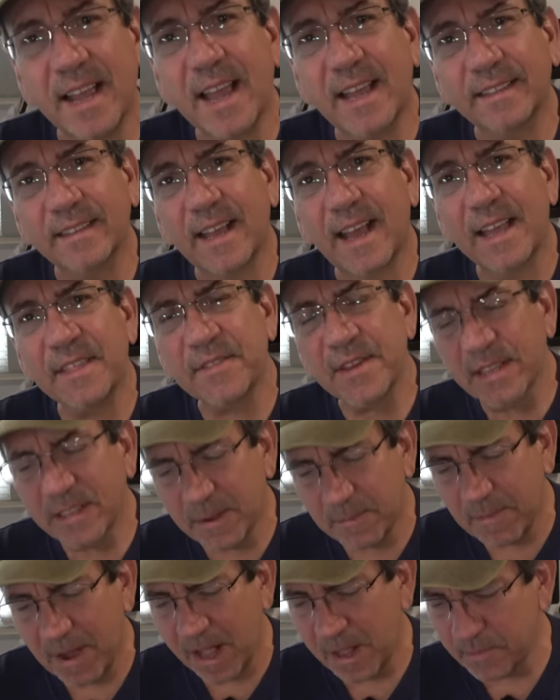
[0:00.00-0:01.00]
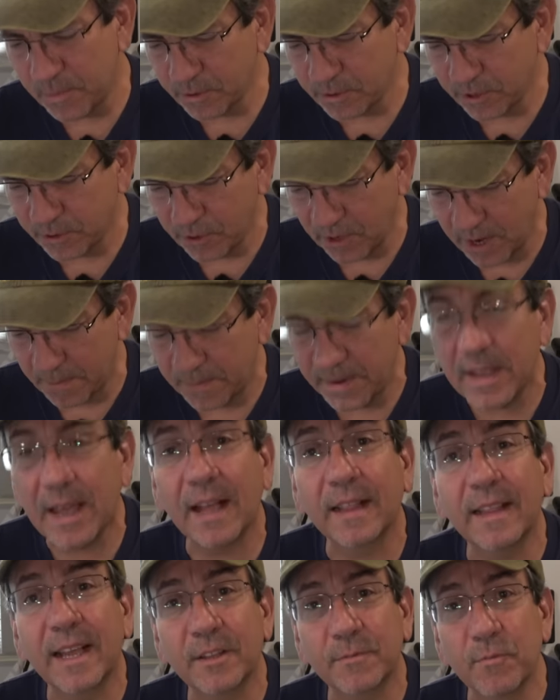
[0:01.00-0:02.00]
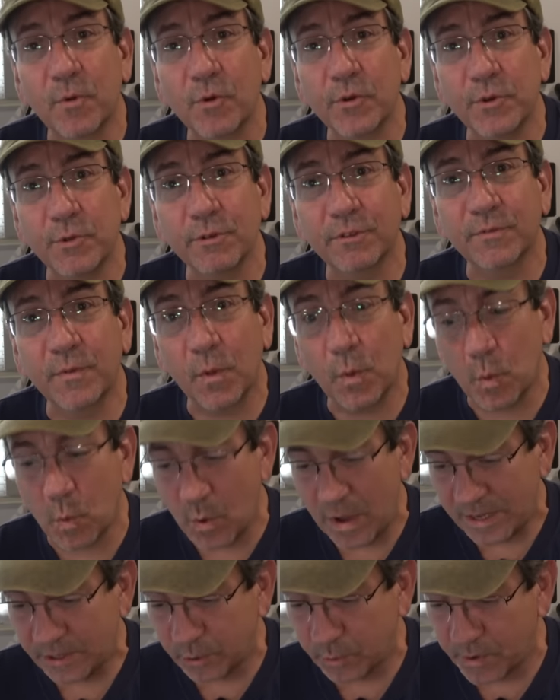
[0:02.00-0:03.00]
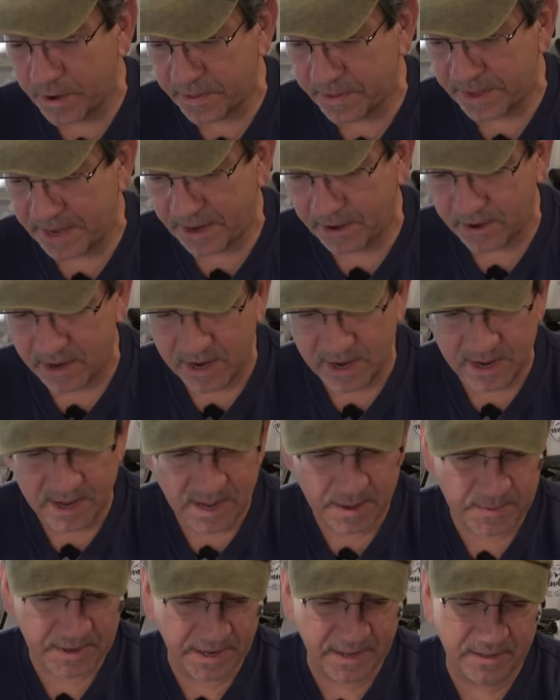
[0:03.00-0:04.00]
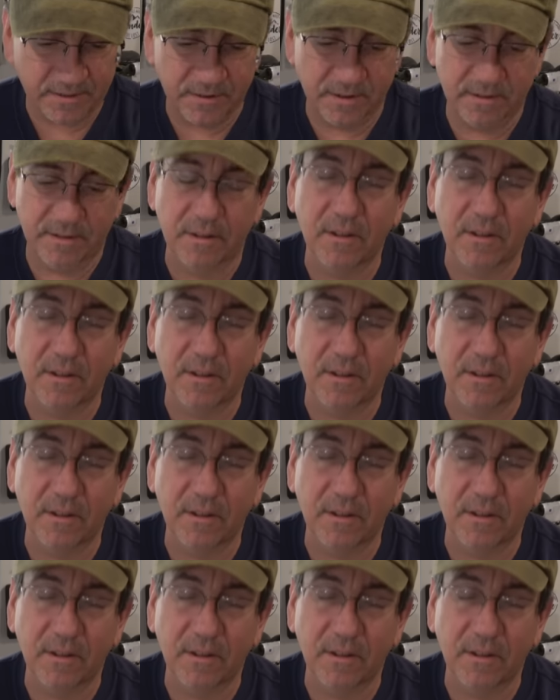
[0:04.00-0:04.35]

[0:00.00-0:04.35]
and I think the milepost is going to be a lot more useful once we're there i mean it,